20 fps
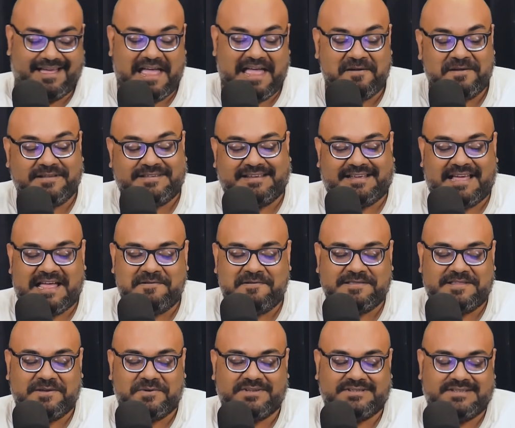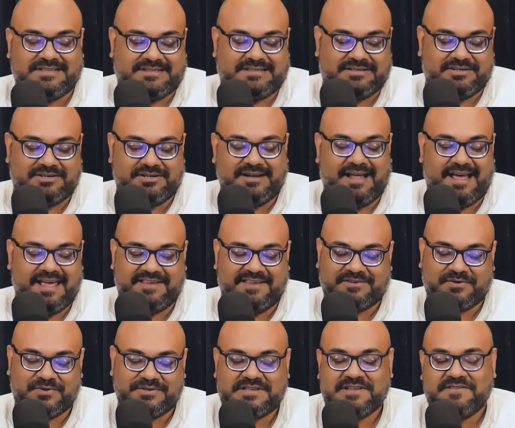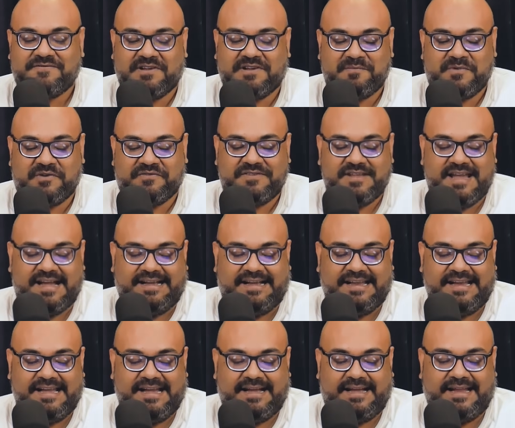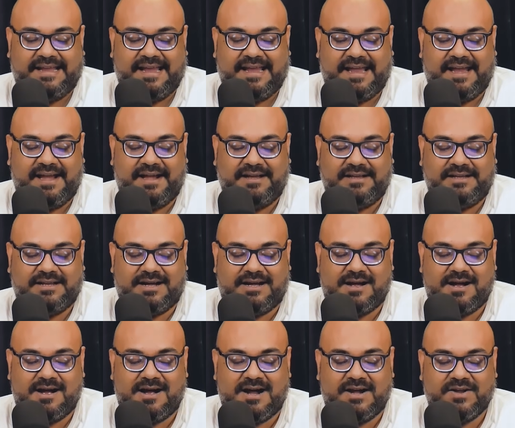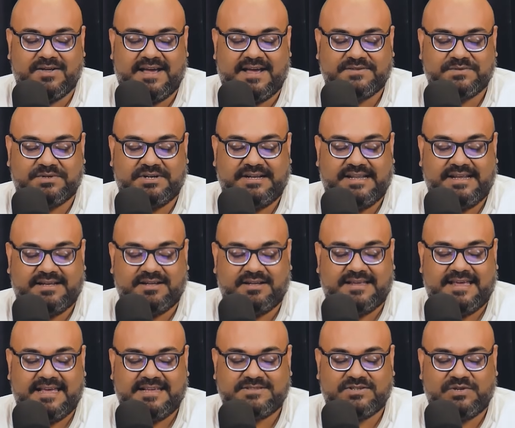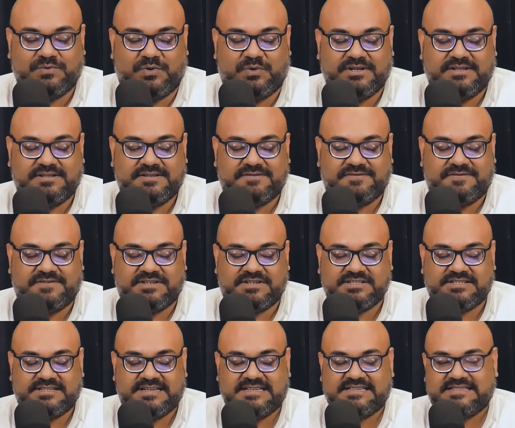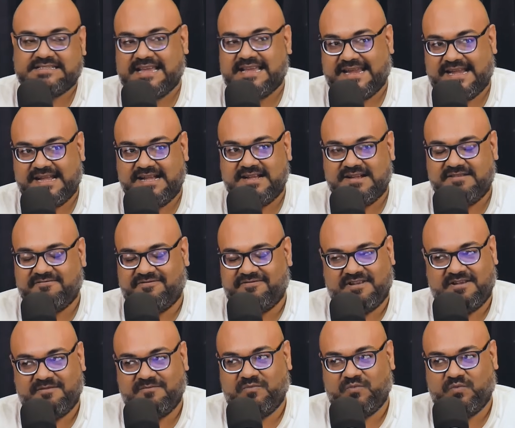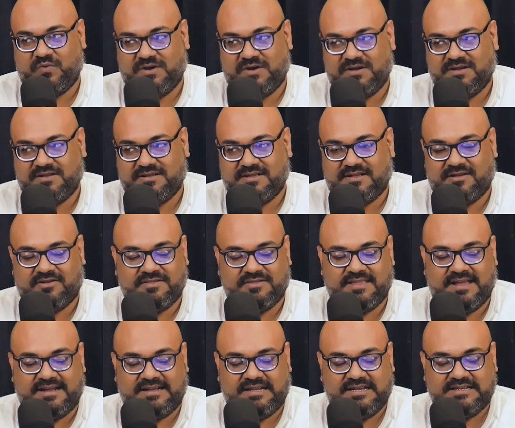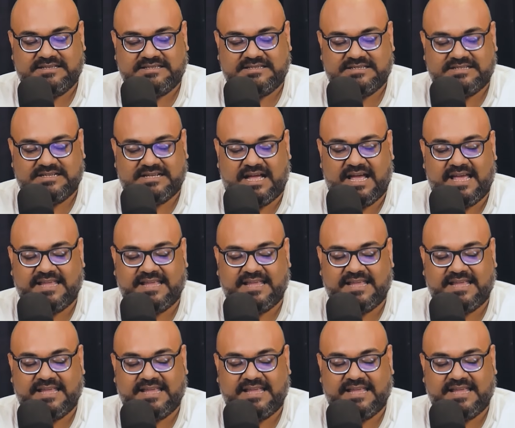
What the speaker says: Qayamat Se Qayamat Tak was the third highest grossing film of 1988. Do you guys want to take a guess on what the first and second film were on that list?